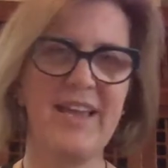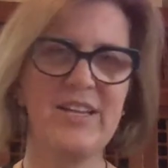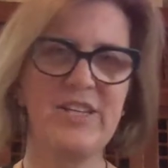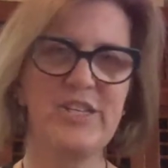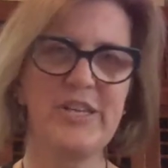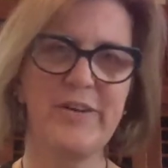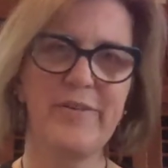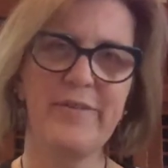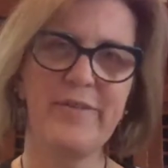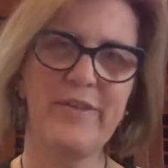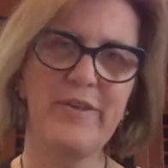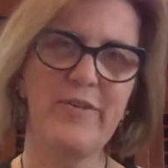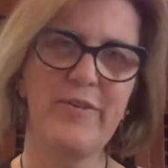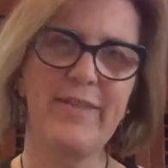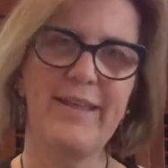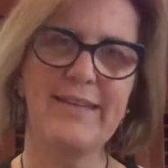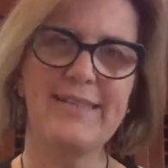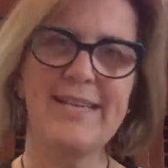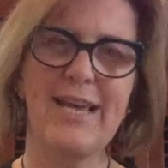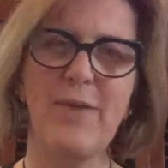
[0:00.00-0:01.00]
share with you,
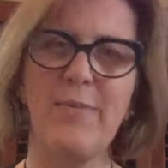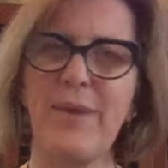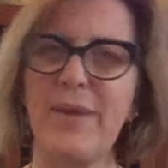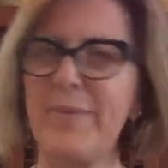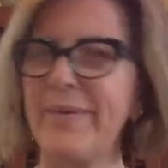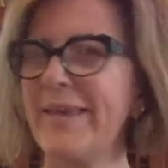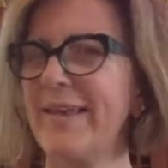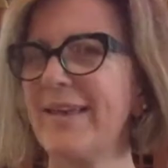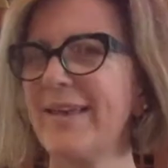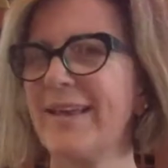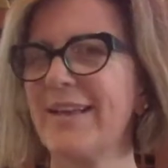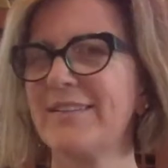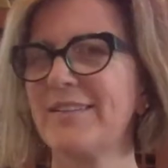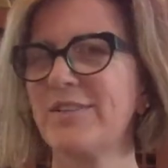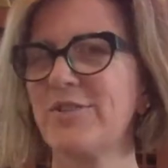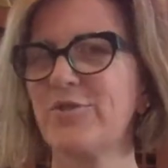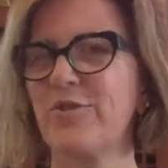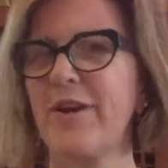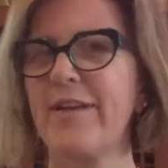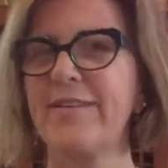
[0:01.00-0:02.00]
and that's how maybe
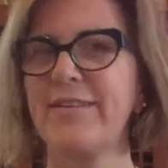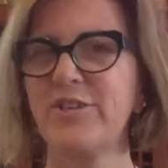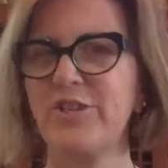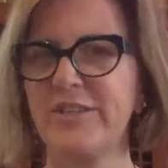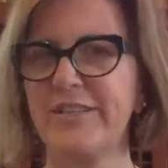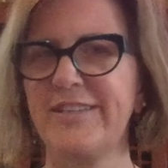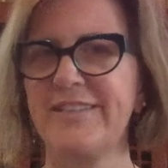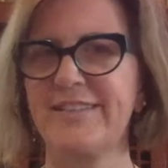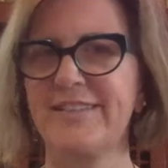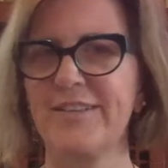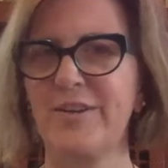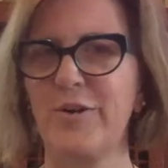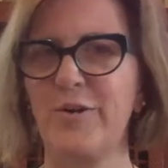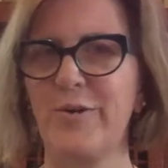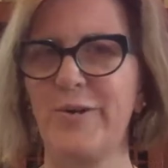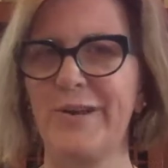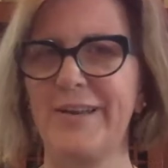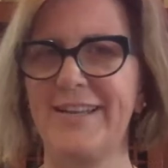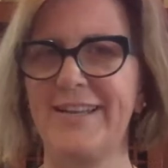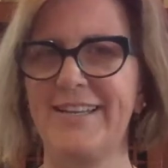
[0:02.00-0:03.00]
astrology is
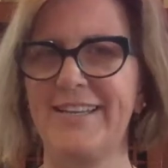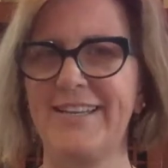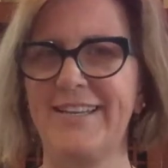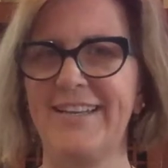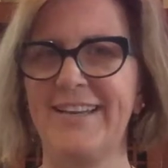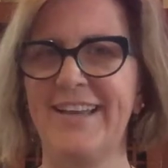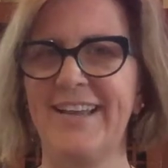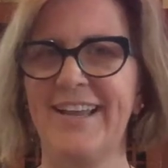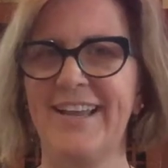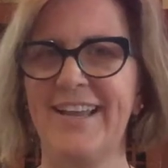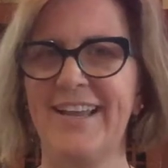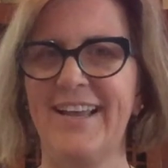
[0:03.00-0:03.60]
coded in,